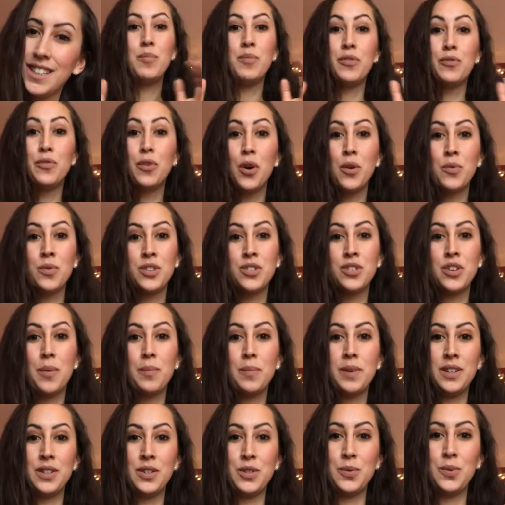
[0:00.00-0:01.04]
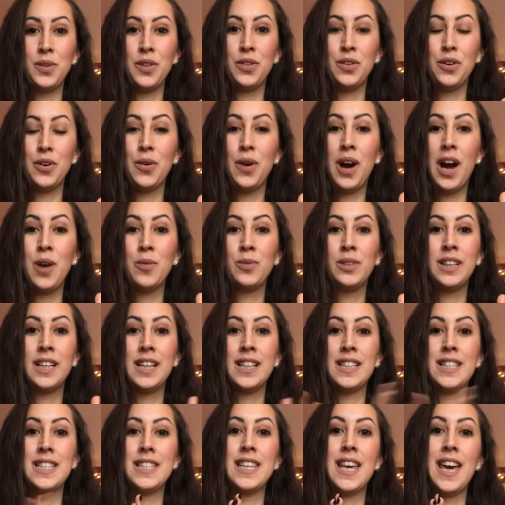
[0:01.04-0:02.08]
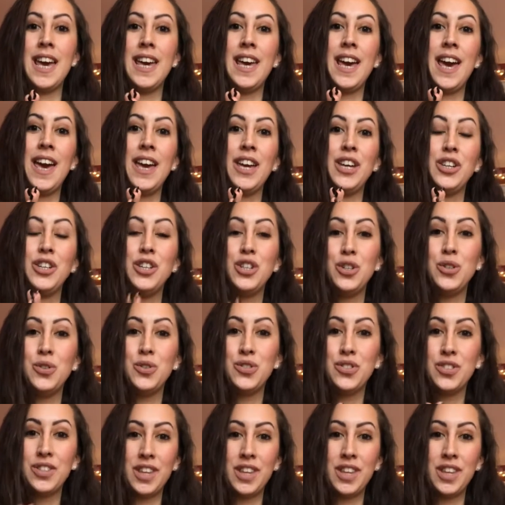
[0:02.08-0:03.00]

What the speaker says: Before we jump into it though, I would like to say a huge